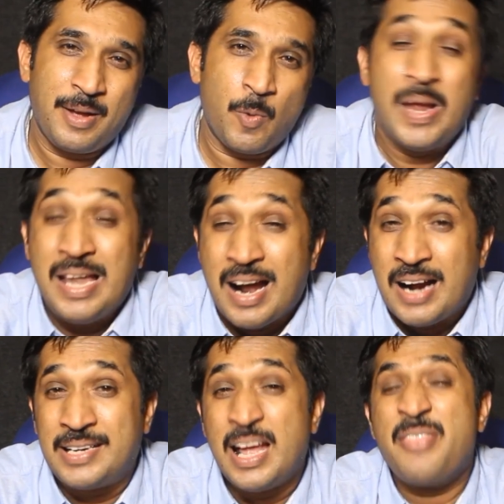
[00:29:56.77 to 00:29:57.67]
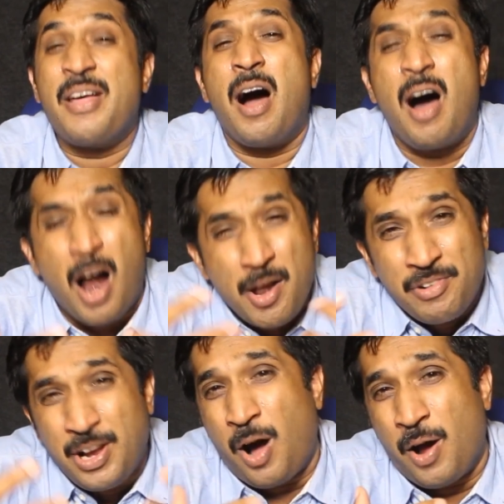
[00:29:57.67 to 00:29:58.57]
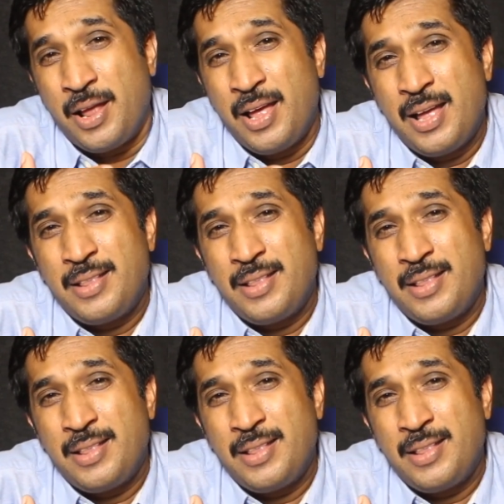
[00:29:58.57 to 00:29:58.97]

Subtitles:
We learned the heart of God,